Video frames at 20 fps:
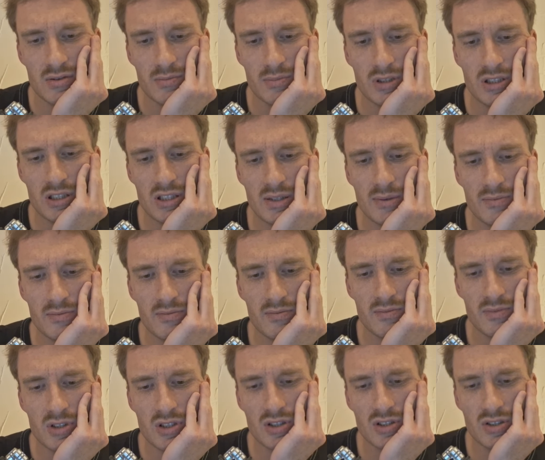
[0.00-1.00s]
but
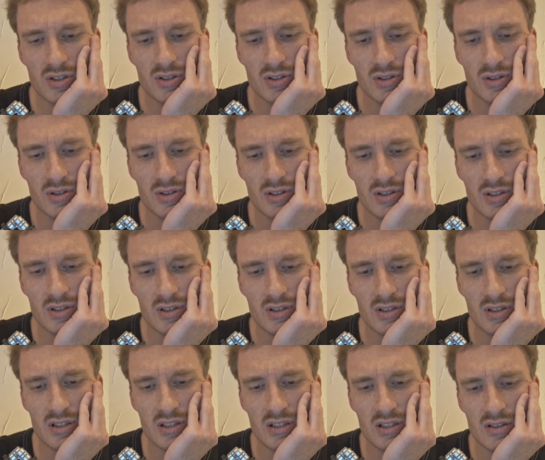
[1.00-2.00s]
I'm not so
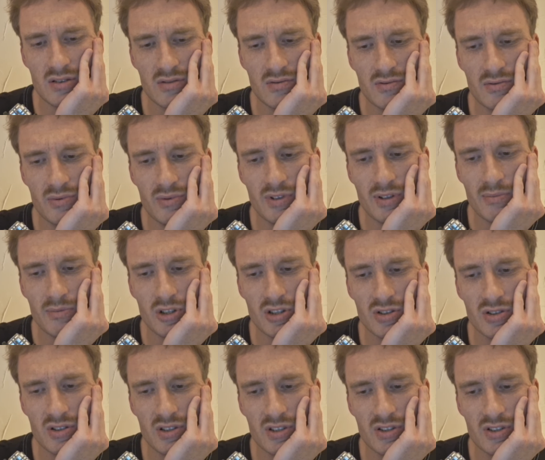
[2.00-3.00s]

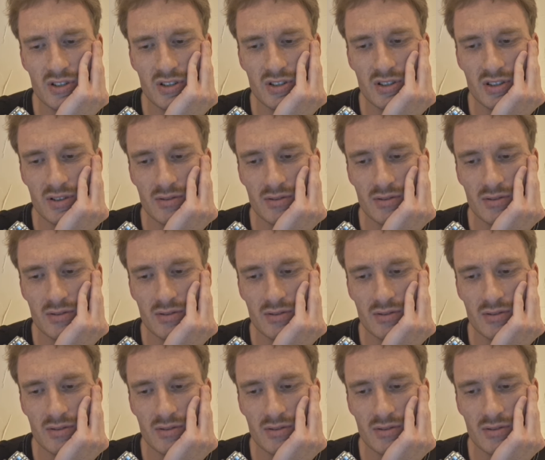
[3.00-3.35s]
interested